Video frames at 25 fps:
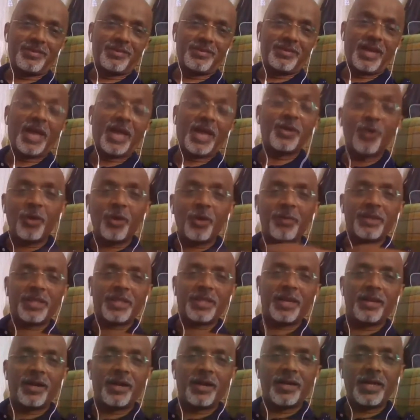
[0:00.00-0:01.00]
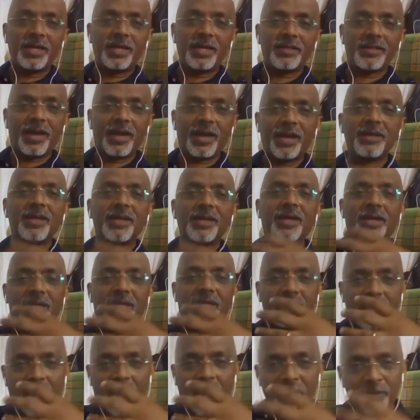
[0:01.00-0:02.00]
I go by the learning that
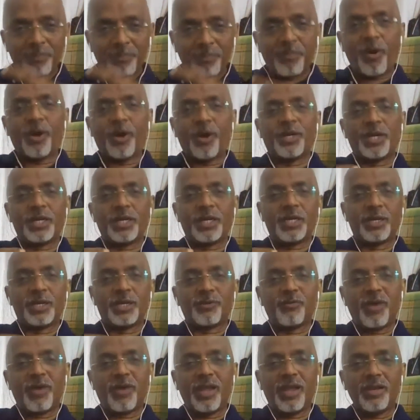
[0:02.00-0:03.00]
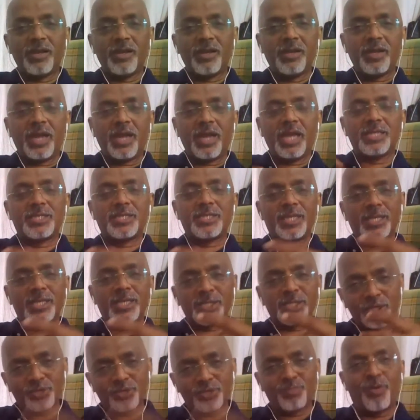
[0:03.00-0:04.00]
I bonded it well, and since
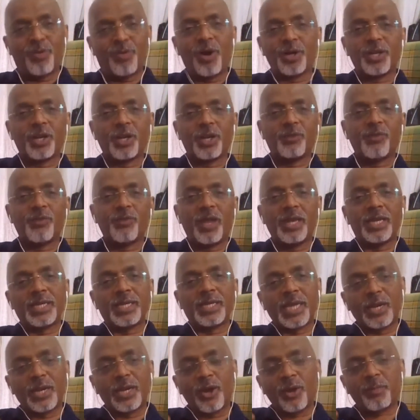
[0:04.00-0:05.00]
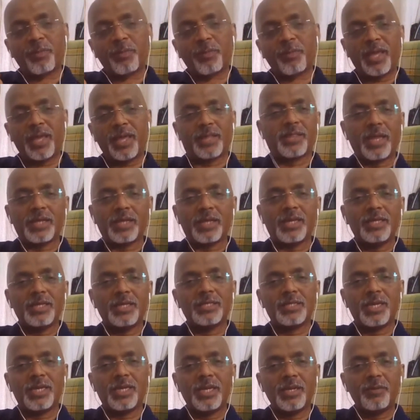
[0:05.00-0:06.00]
it's bonded well, it cannot break that
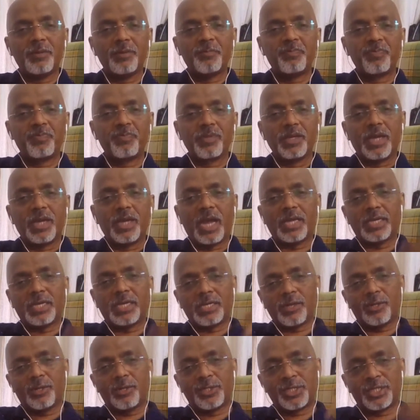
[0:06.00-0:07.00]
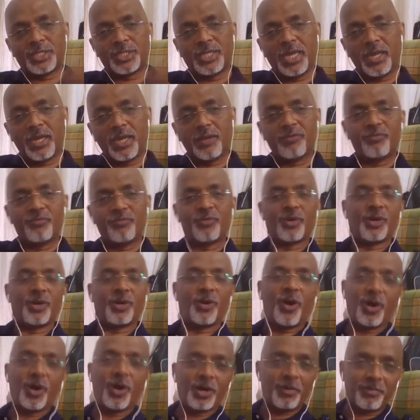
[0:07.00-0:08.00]
easily, and it will stay for a
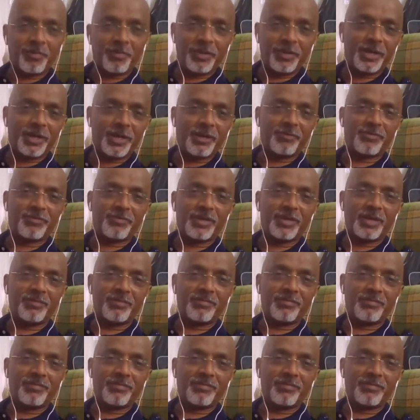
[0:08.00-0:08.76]
longer period of time.